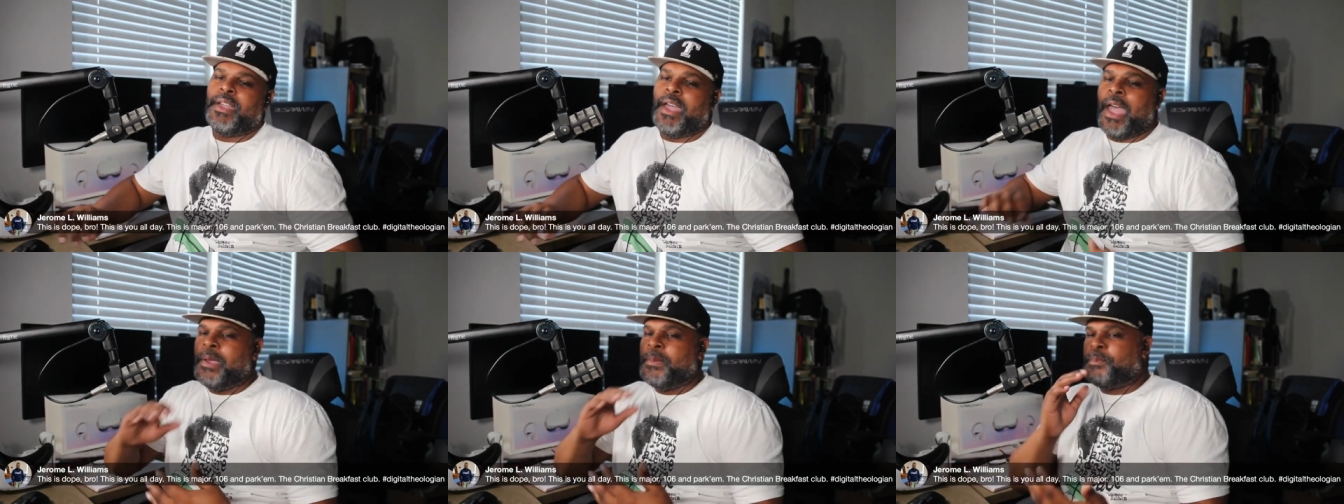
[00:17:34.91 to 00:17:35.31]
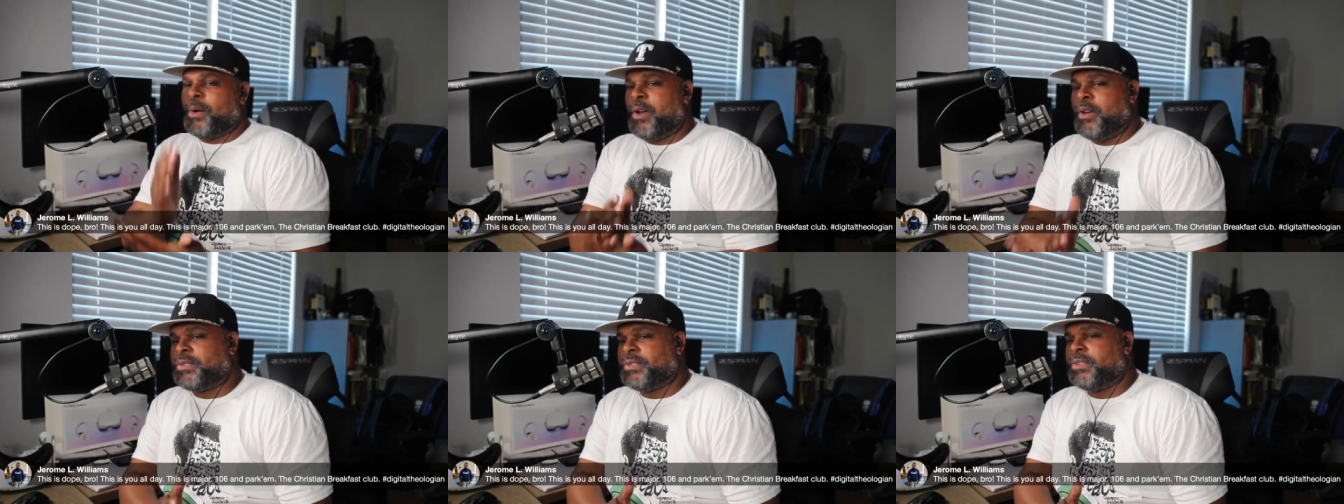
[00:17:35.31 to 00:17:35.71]
A
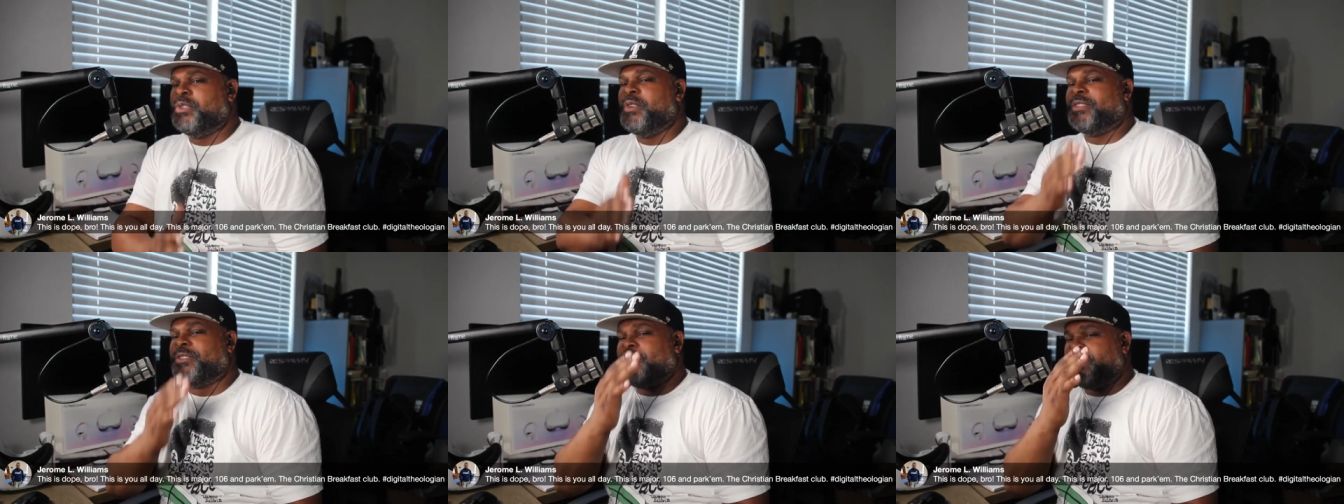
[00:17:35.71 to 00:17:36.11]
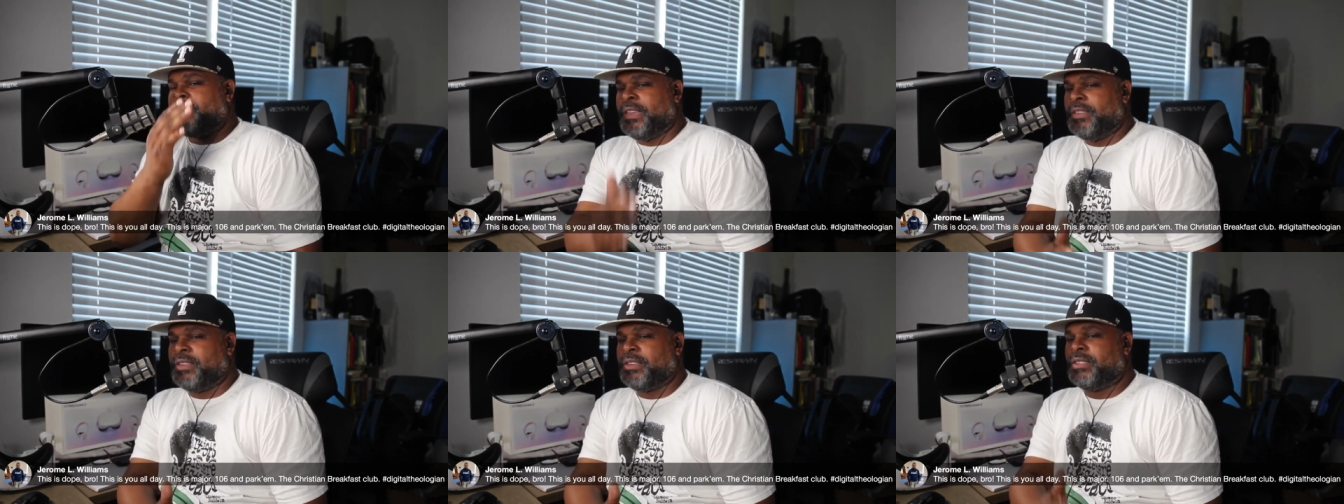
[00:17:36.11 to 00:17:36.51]
person who
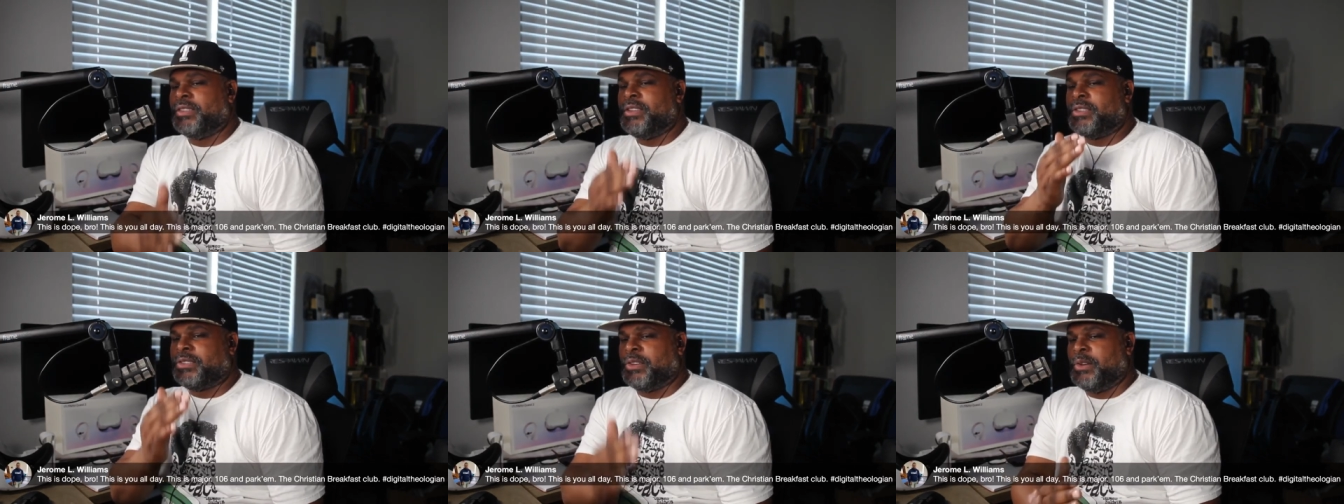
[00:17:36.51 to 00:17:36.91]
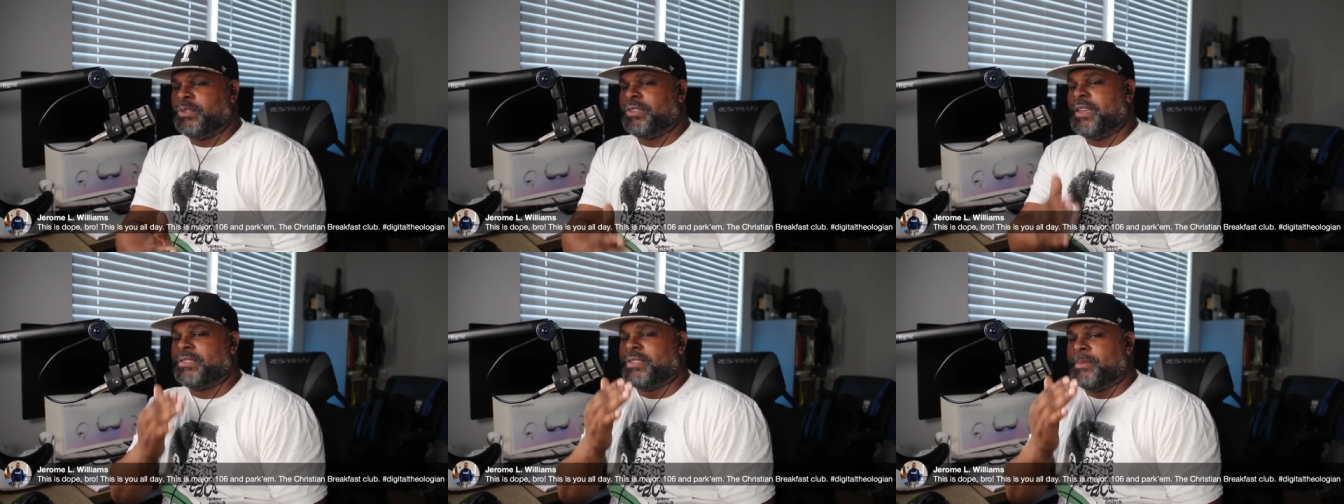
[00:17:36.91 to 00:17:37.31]
strategically
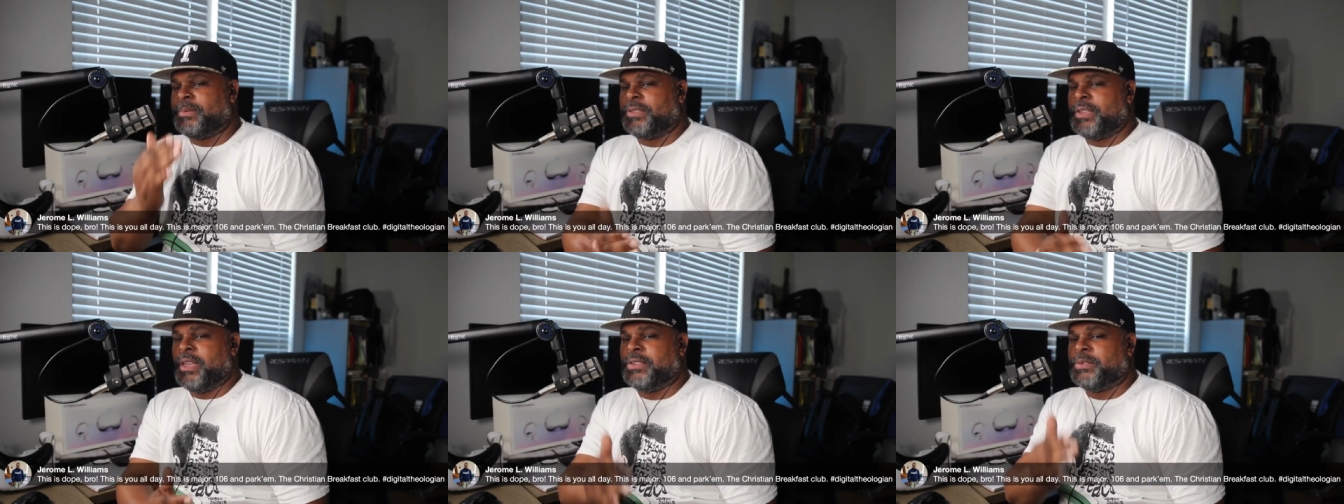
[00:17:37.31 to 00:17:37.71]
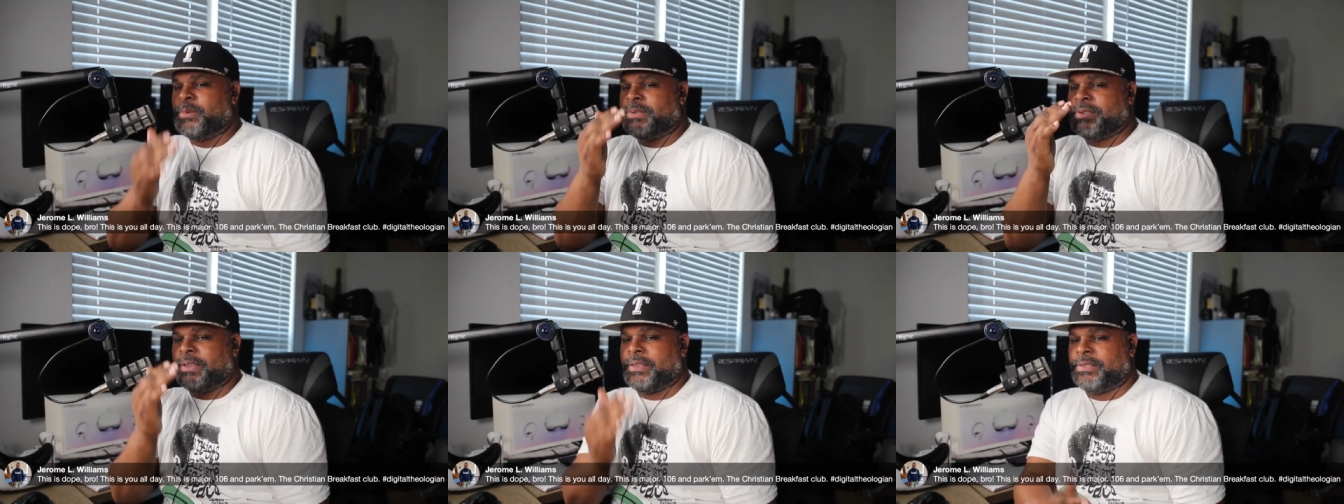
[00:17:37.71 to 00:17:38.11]
associates themselves
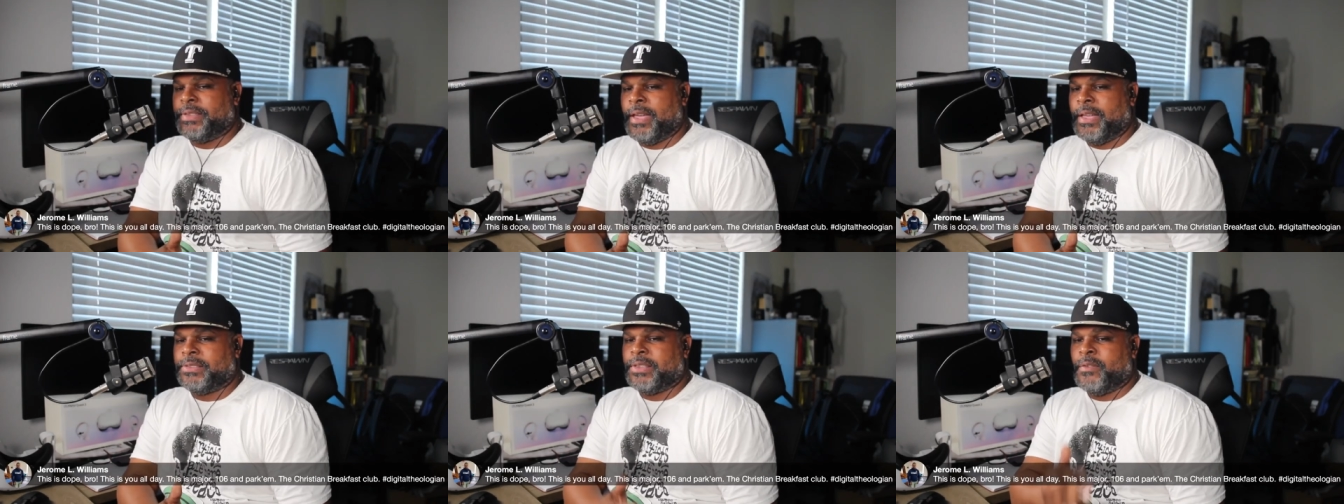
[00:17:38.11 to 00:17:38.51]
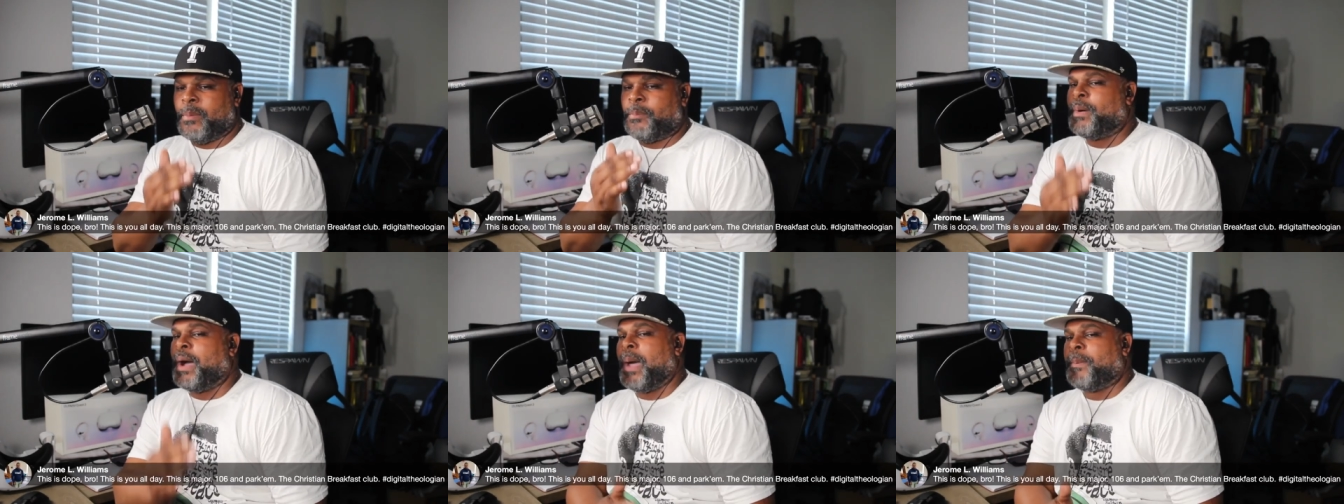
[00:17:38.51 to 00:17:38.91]
with success of a
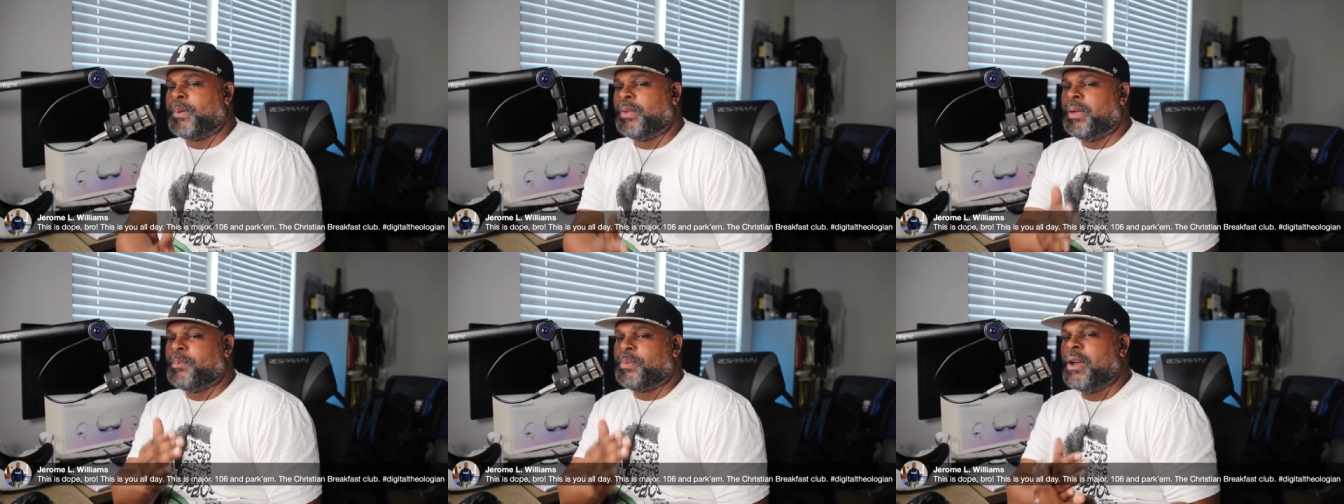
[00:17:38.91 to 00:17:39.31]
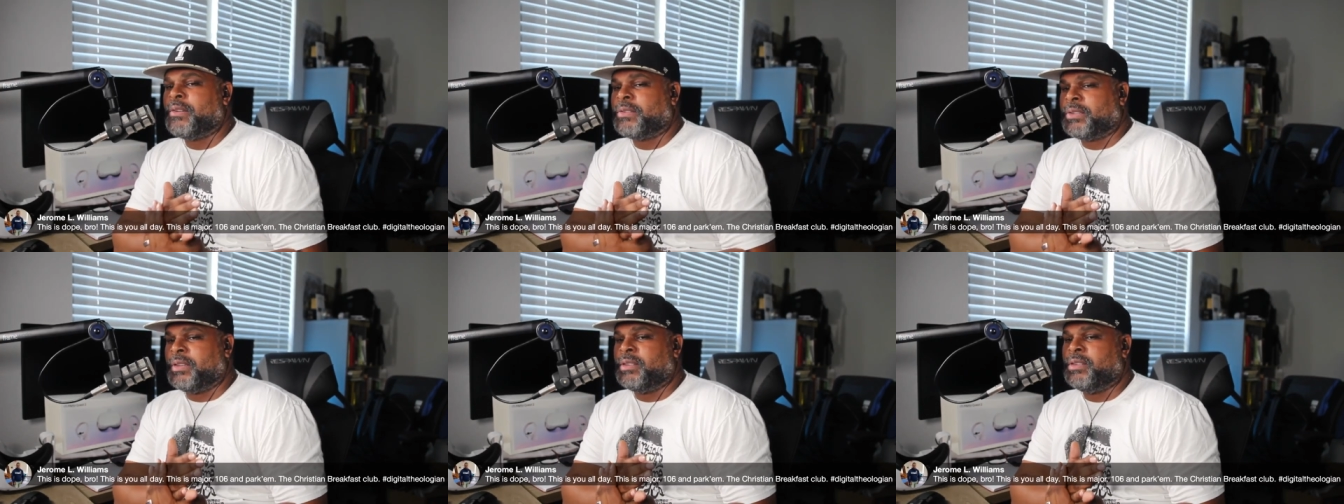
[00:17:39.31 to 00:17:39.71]
popular
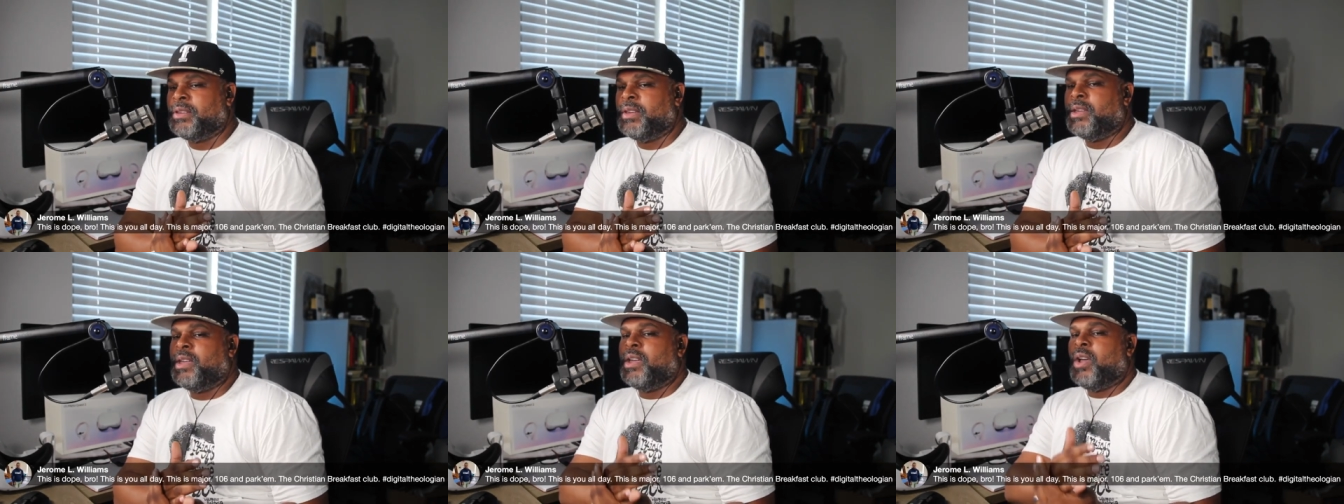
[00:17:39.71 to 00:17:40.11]
person